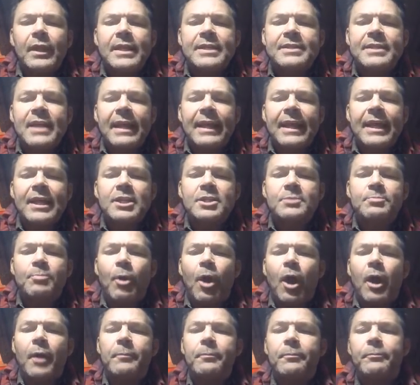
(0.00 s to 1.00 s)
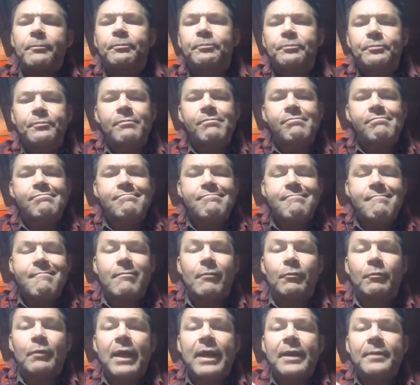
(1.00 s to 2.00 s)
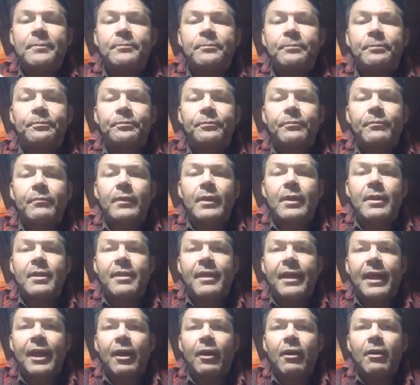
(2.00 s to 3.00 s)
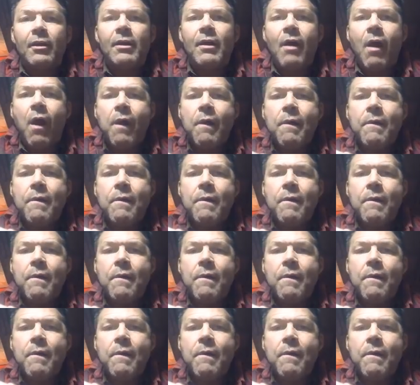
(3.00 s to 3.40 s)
is I get a spot right there,